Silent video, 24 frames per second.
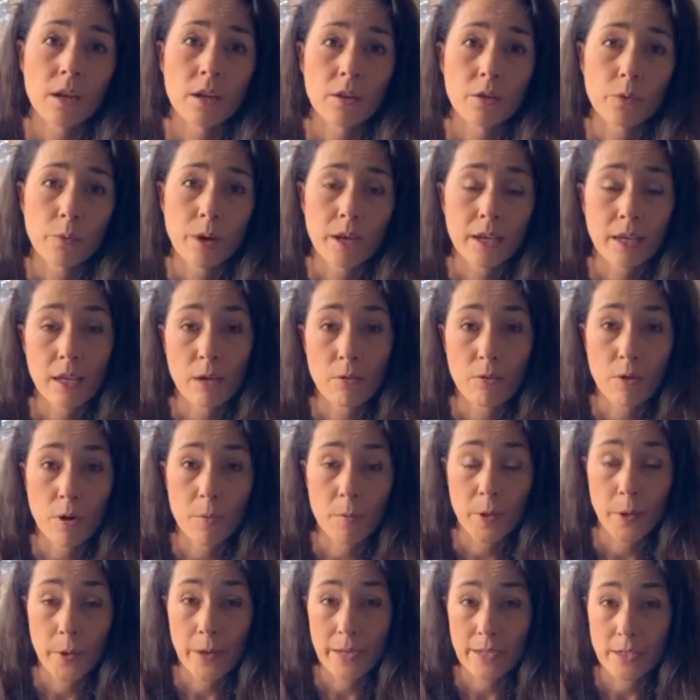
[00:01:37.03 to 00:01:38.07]
Waking
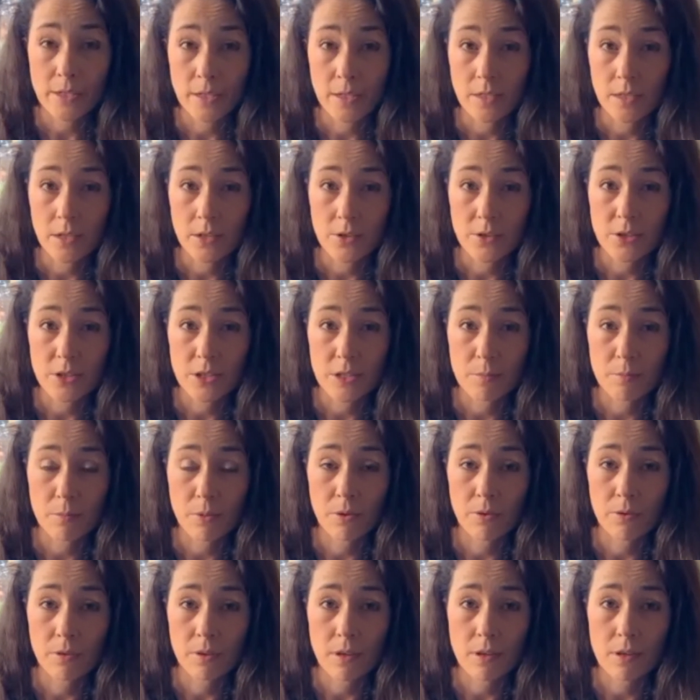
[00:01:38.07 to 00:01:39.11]
Romeo actually touches
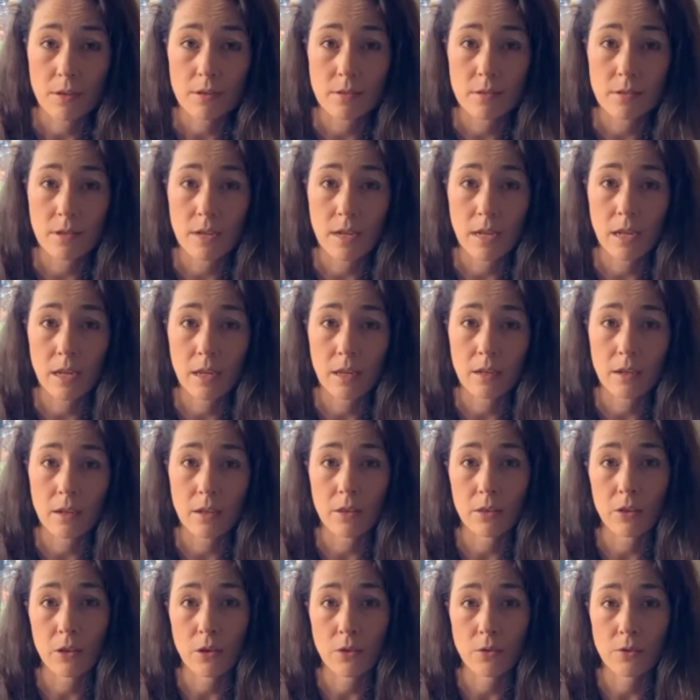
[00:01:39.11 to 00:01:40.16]
upon this
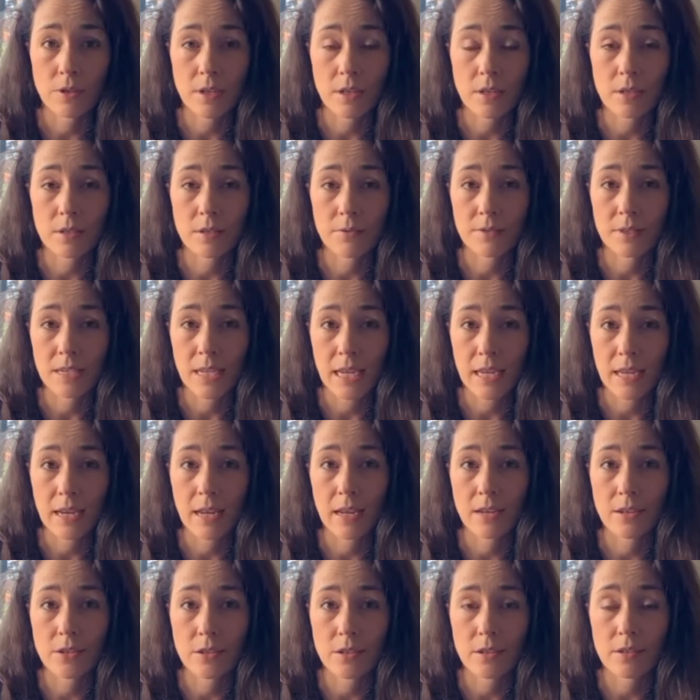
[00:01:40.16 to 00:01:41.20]
in the context of
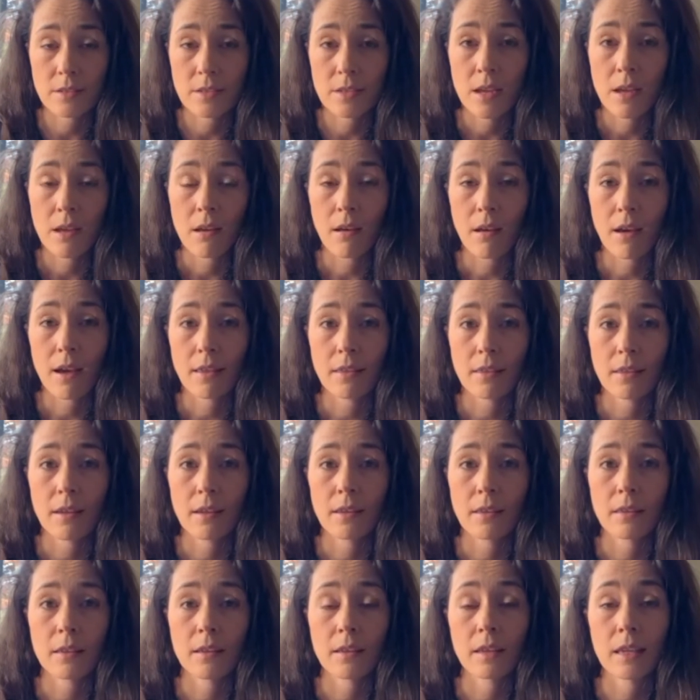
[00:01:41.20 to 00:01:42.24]
teenagers. I
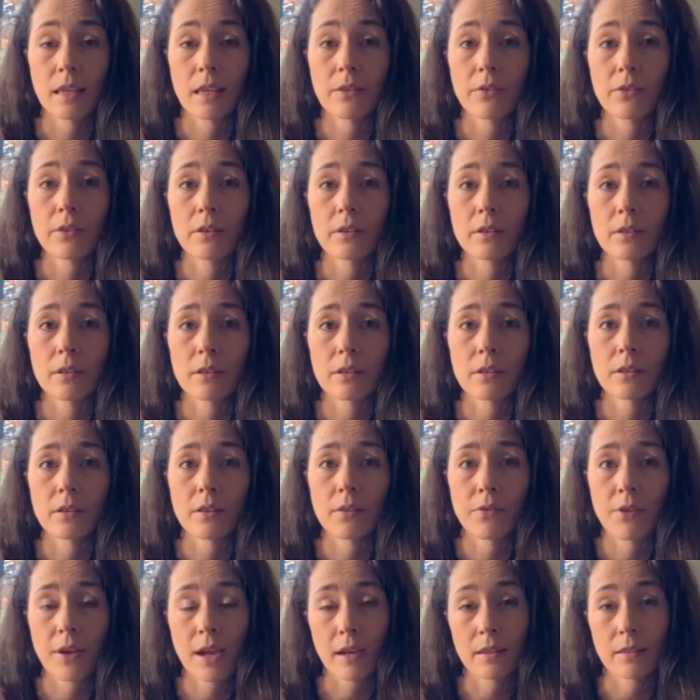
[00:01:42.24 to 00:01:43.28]
think that given
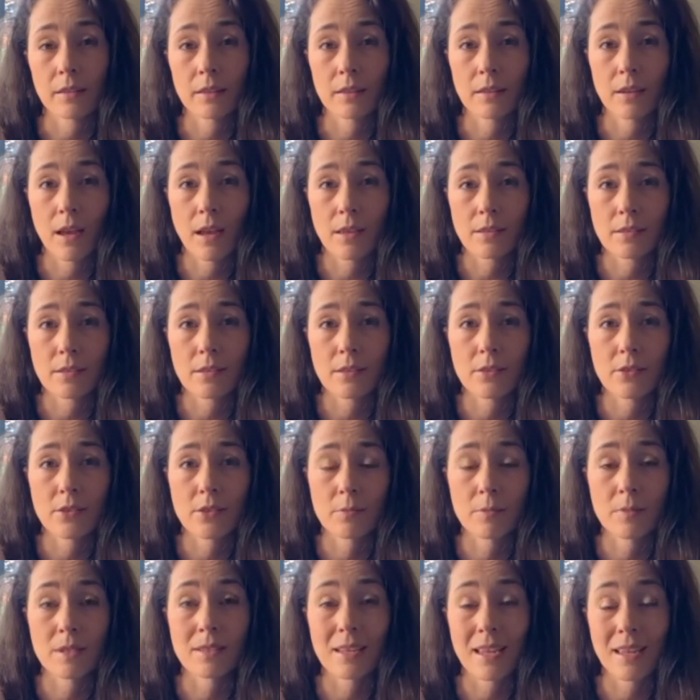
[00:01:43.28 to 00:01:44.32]
the fact that
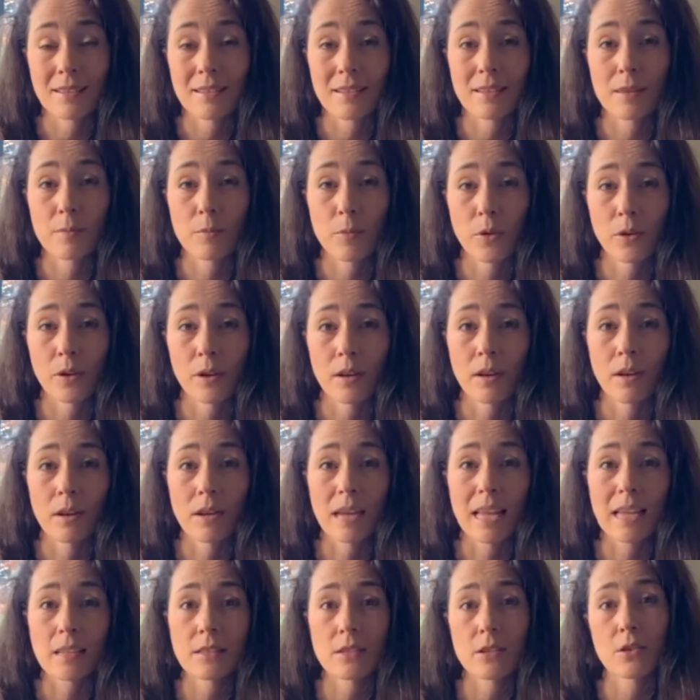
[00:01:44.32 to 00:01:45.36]
narcissism has entered the modern
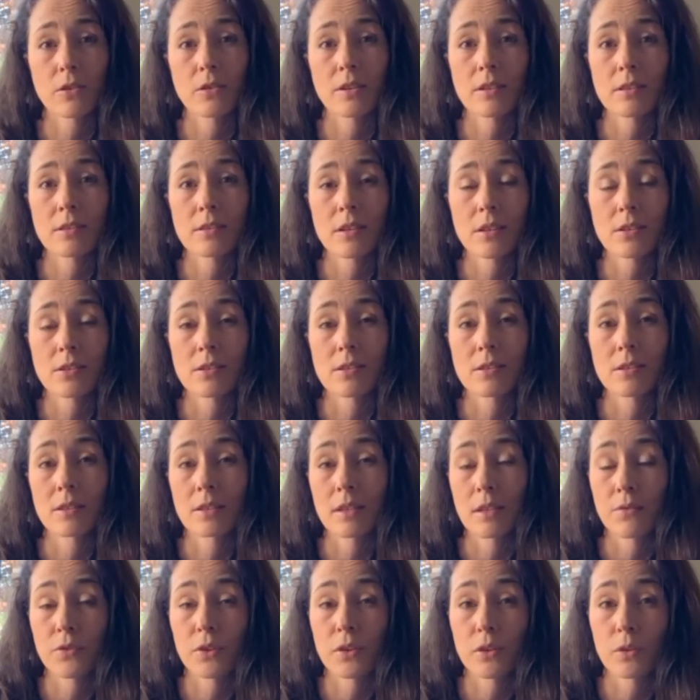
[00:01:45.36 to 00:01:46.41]
lexicon in such a
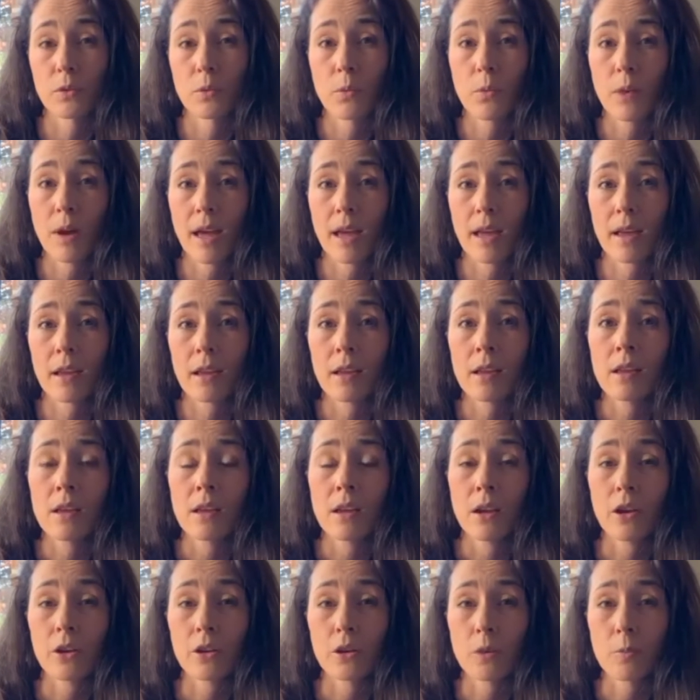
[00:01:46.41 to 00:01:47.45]
significant way,
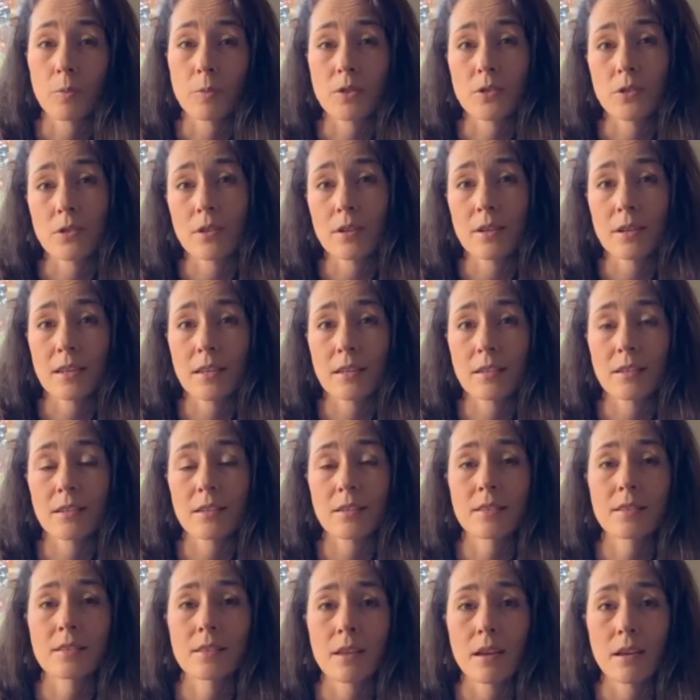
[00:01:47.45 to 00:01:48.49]
an opportunity to
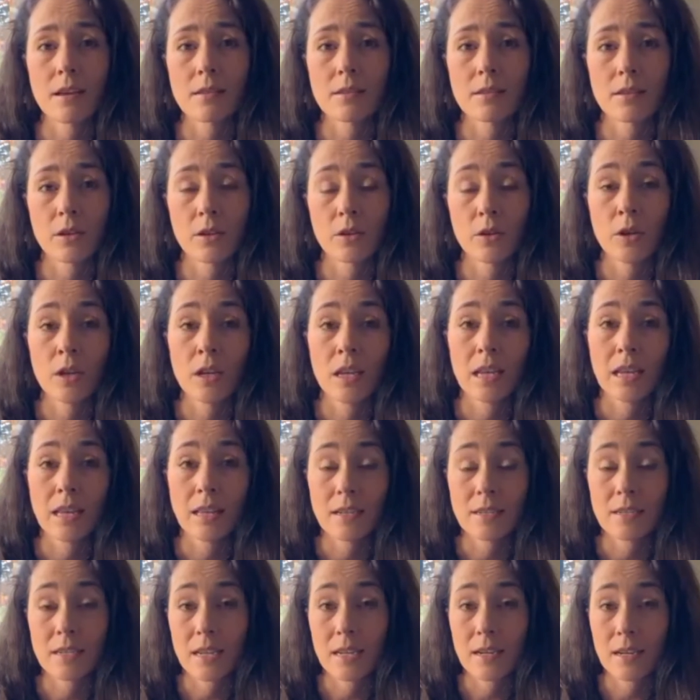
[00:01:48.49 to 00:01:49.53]
discuss it in
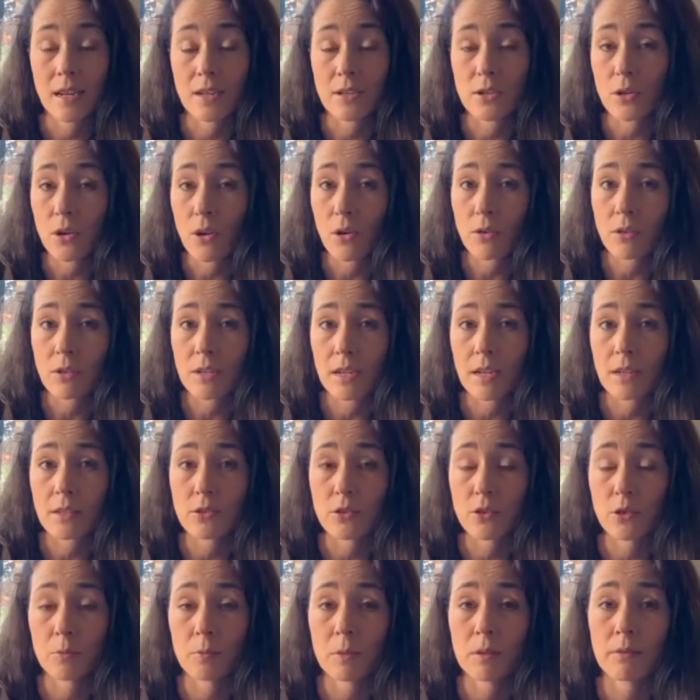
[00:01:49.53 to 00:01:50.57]
a teenage
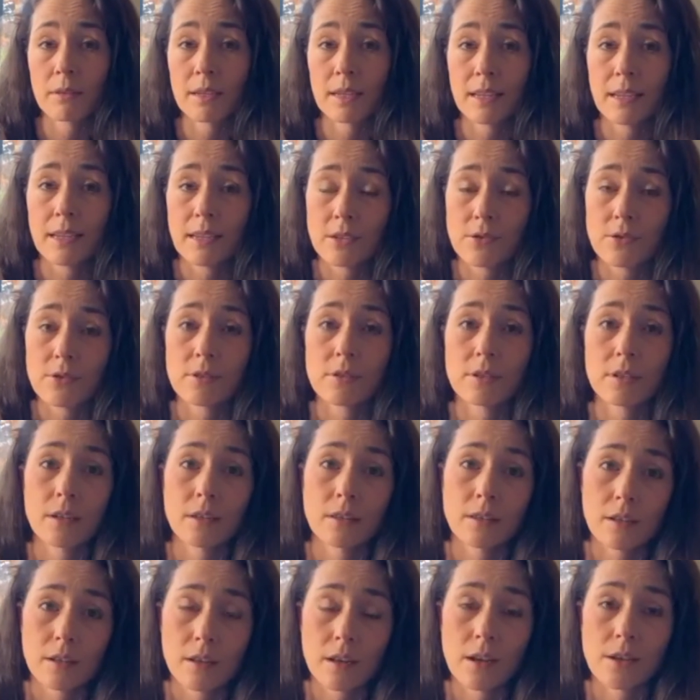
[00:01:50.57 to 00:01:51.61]
context could be really interesting
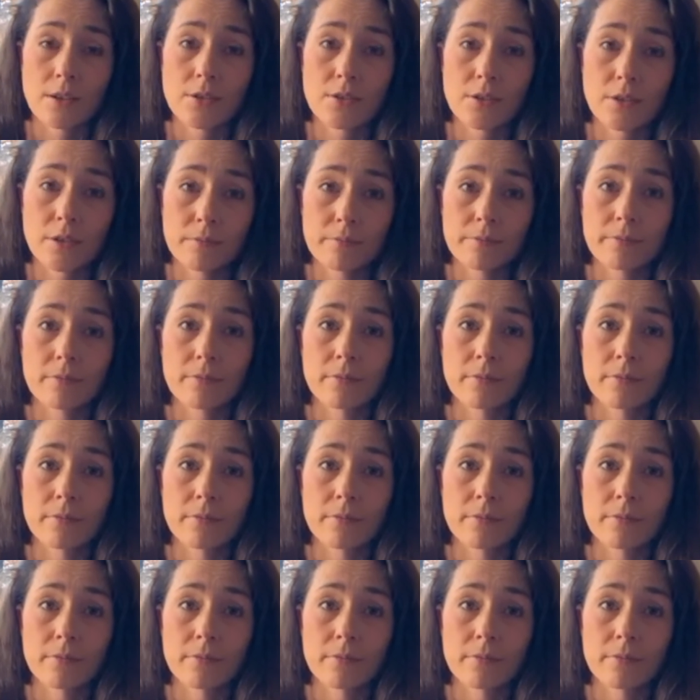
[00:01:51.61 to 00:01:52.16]
in the classroom.